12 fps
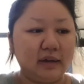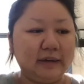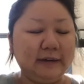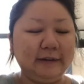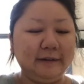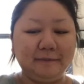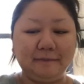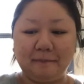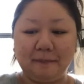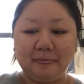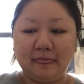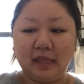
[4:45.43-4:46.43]

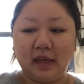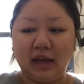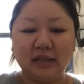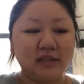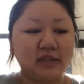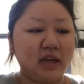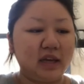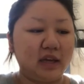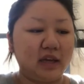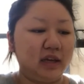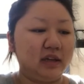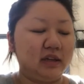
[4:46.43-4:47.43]
I'd
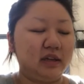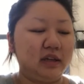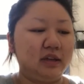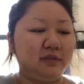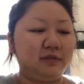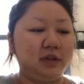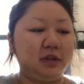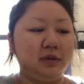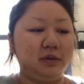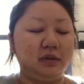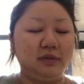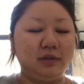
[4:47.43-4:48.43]
say if
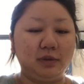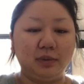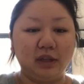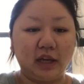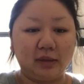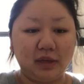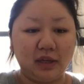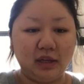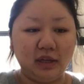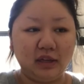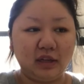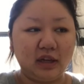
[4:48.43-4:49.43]
you were like
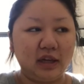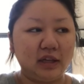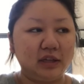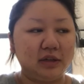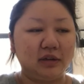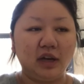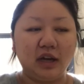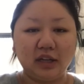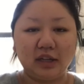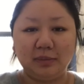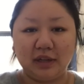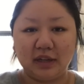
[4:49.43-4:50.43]
me and you're not a
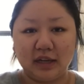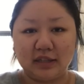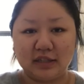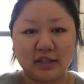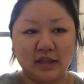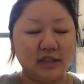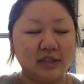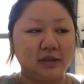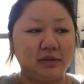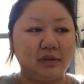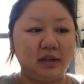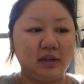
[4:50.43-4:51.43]
communication studies
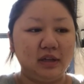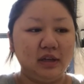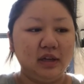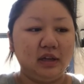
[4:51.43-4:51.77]
student,